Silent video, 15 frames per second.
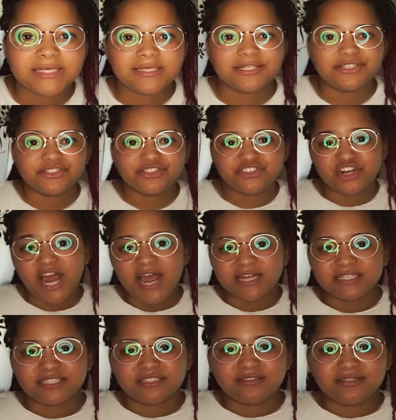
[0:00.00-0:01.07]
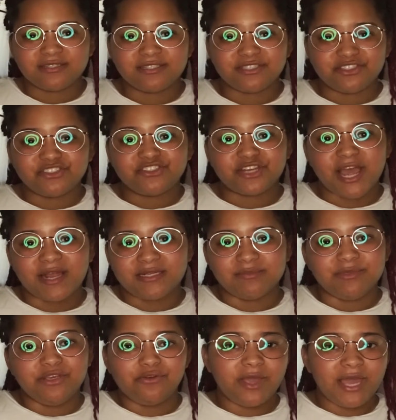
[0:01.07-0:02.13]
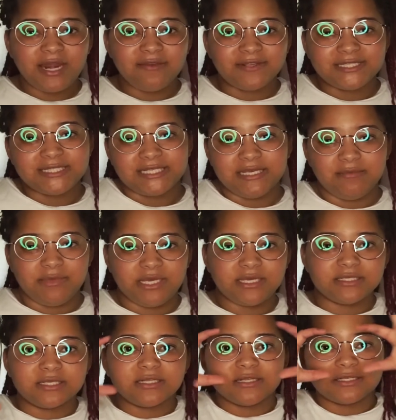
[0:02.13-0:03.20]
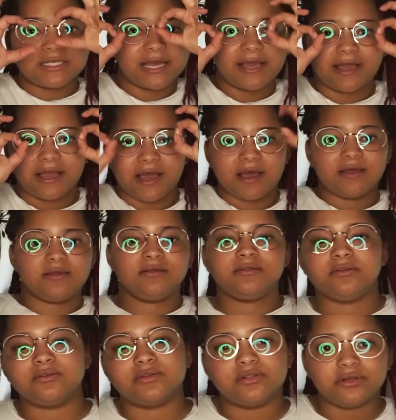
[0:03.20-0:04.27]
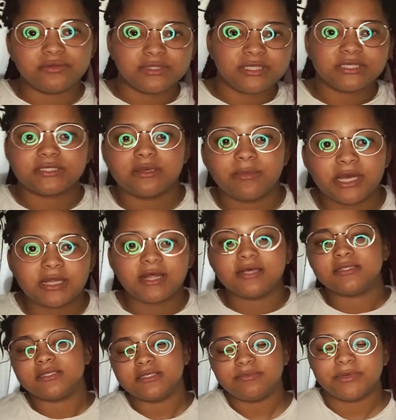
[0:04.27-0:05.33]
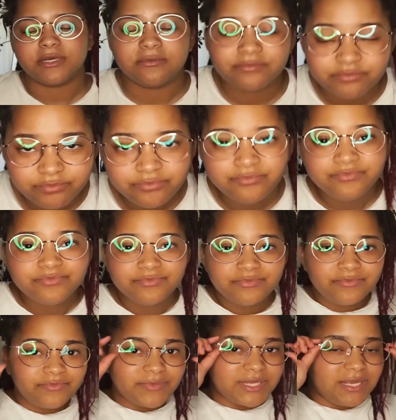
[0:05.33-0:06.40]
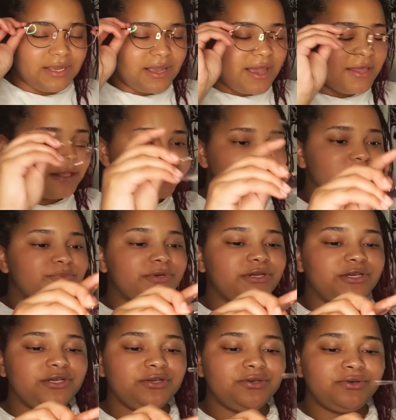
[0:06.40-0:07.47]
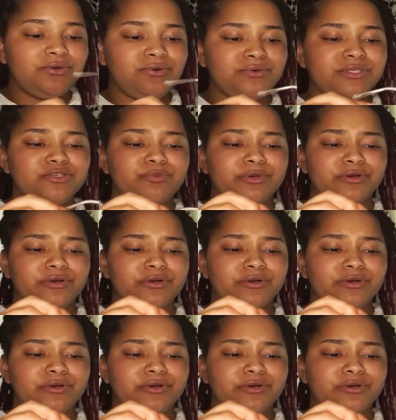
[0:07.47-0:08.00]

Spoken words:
a distraction. It's distracting me. You can't even see me because it looks like I got those glow sticks on my glasses. But yeah, they're super cute, super